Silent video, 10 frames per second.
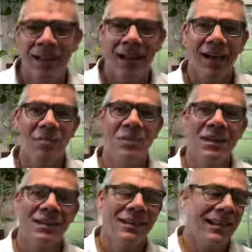Um,
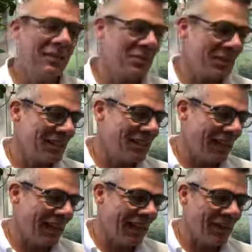I was going to
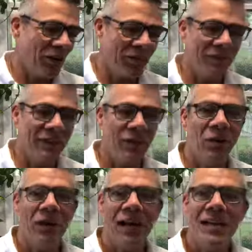say I often
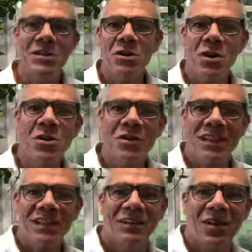know. I know
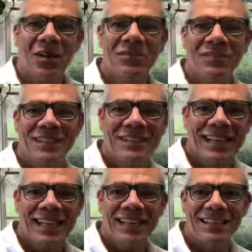that it often
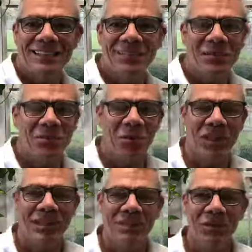takes. Good
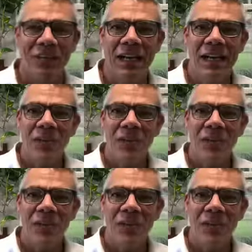morning, Sylvia.